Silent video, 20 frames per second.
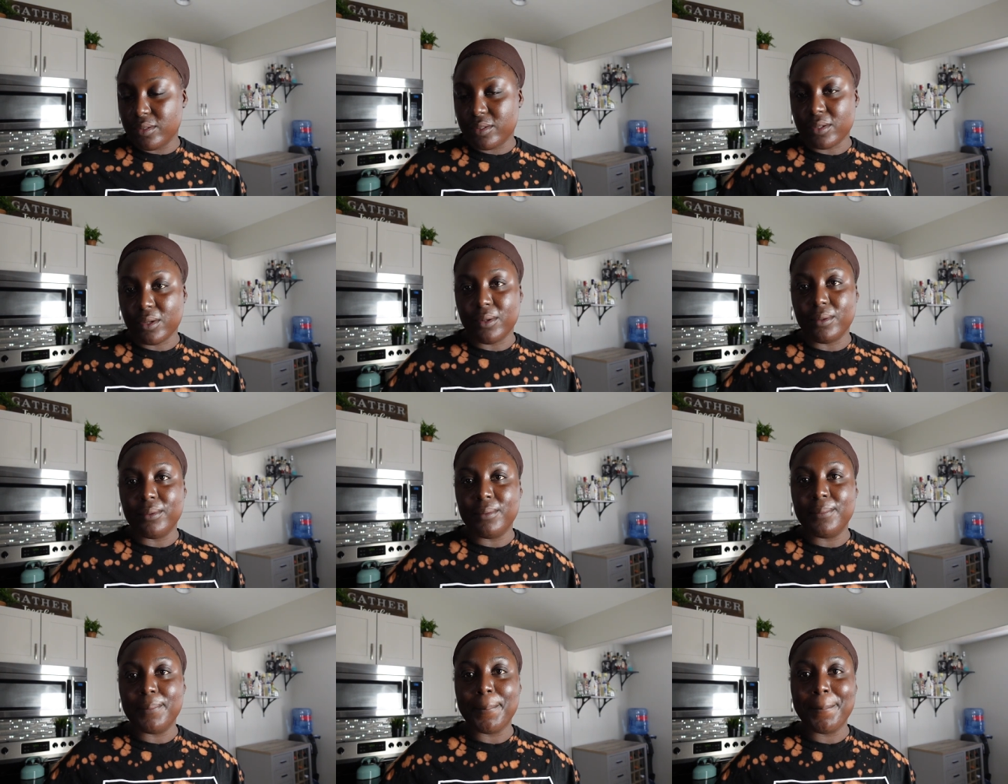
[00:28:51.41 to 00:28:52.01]

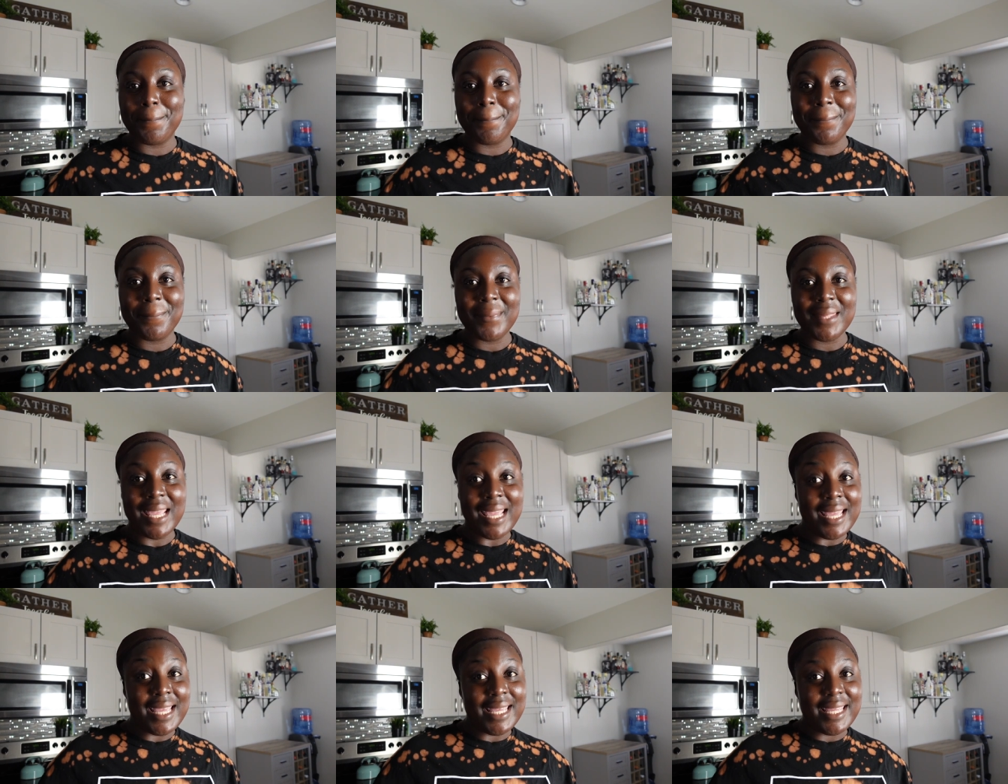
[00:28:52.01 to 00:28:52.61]
So
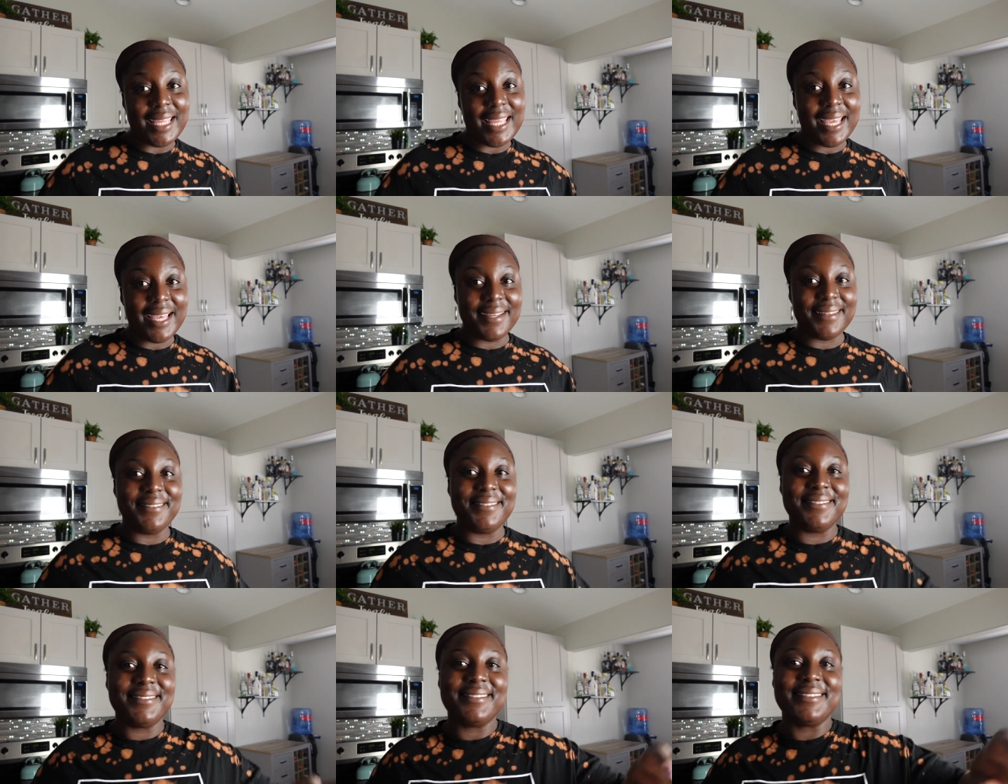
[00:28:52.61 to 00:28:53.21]
yeah,
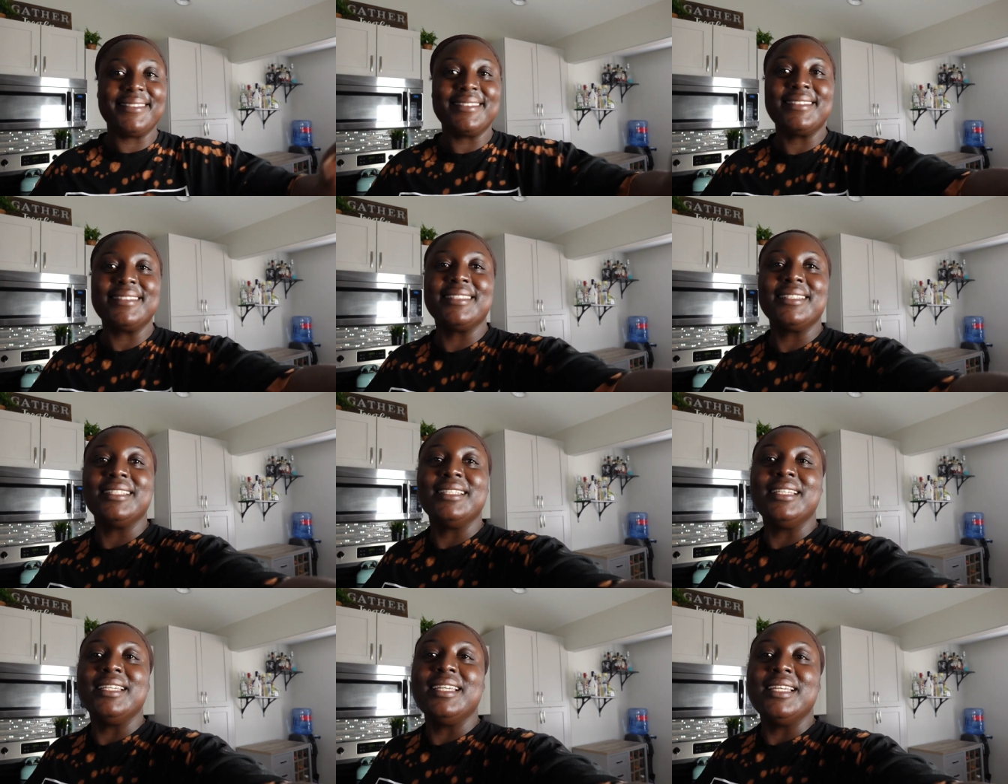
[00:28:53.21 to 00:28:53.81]

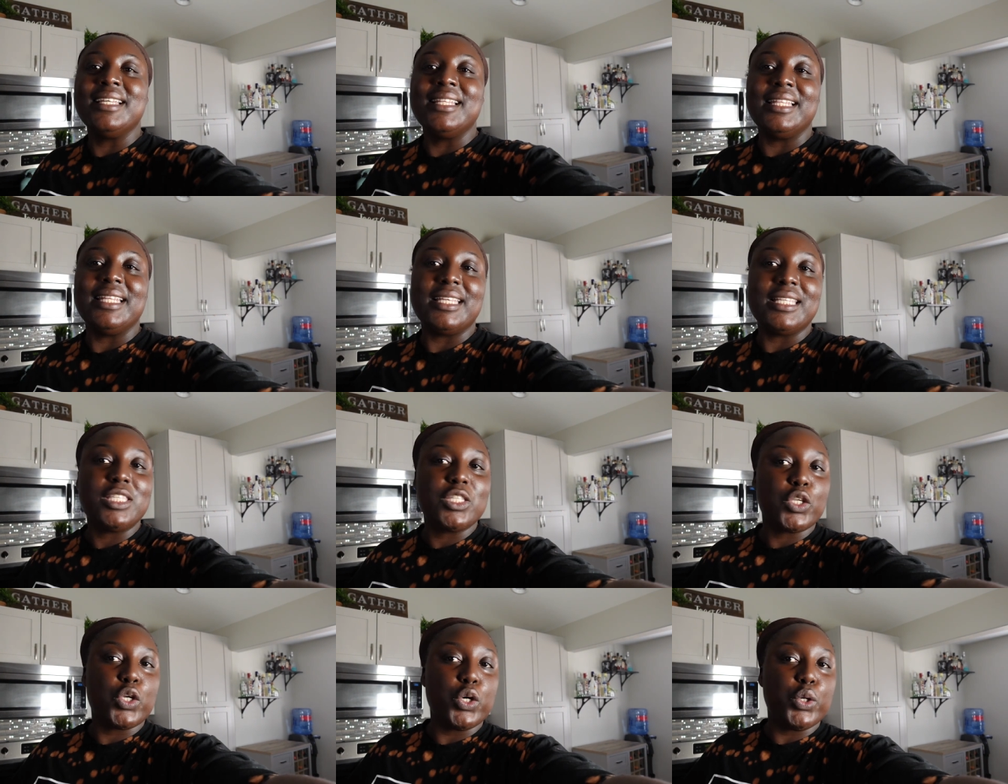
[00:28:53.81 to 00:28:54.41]

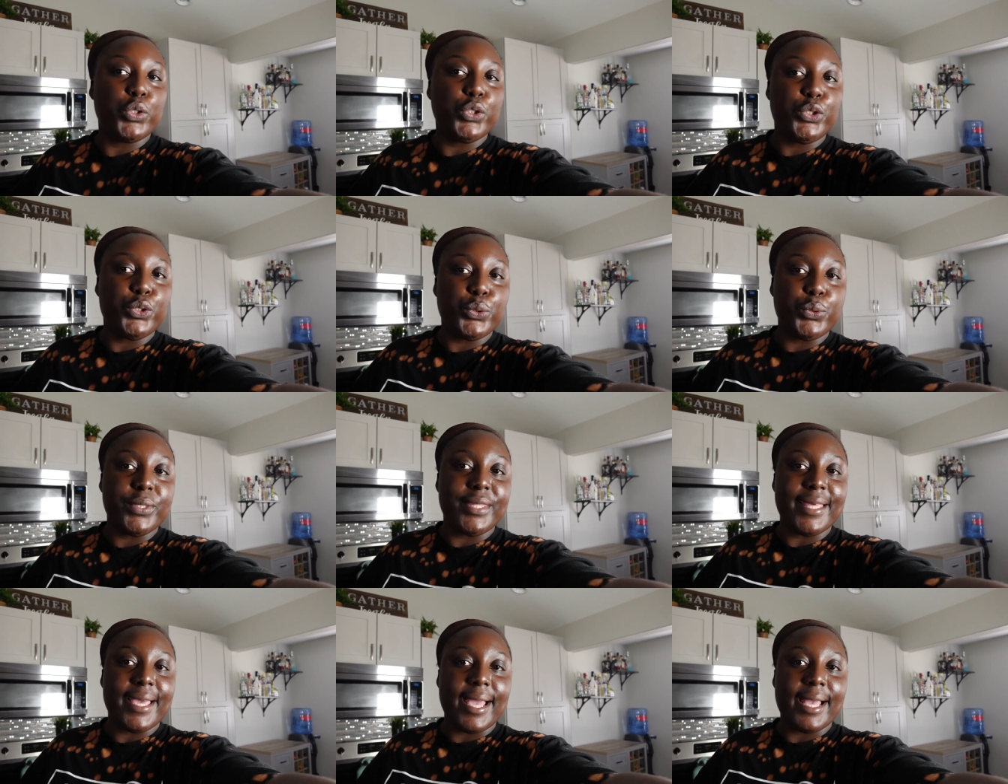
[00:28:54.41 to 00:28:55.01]
let's go
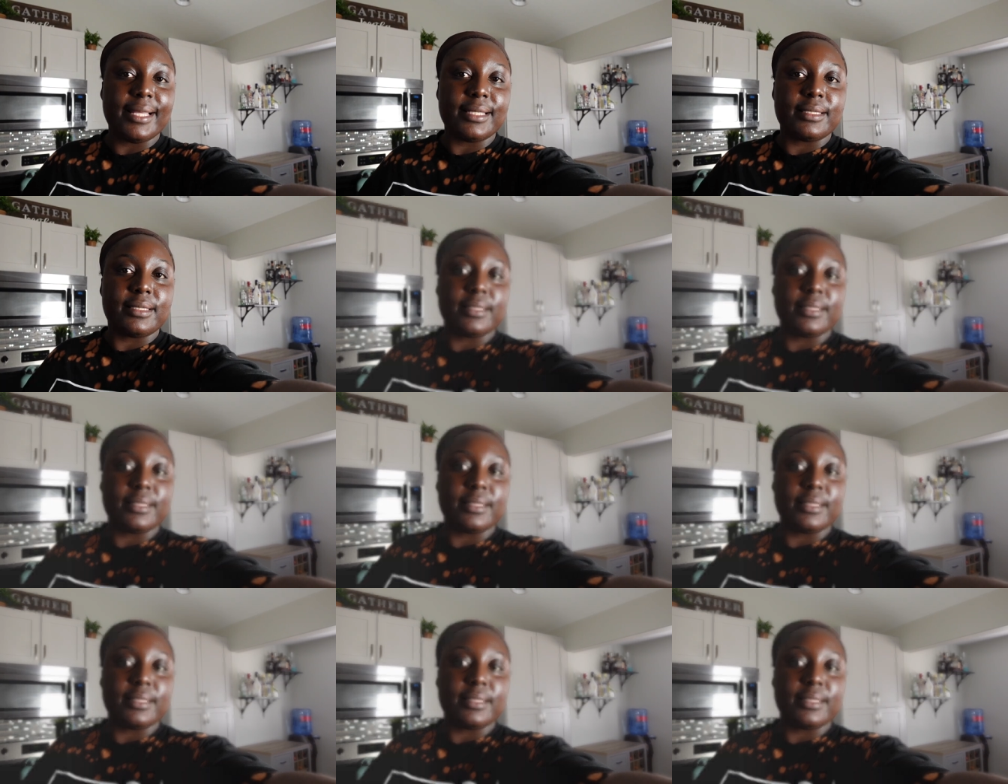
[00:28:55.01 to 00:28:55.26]
do that.